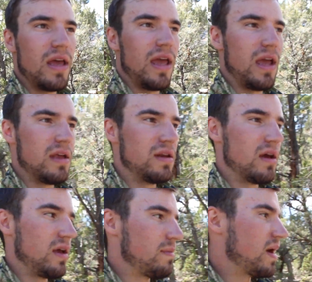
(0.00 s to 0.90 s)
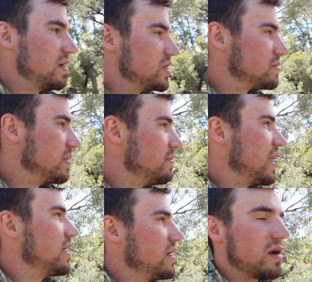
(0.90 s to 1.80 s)
and he might have just been
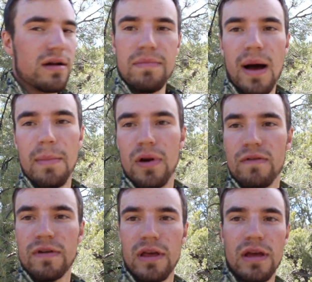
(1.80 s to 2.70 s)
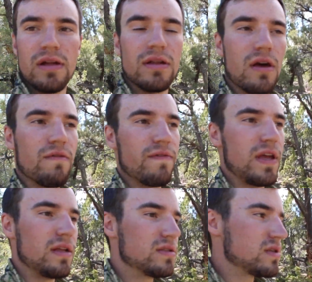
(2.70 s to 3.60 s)
bedding here and popping over the hill to go feed.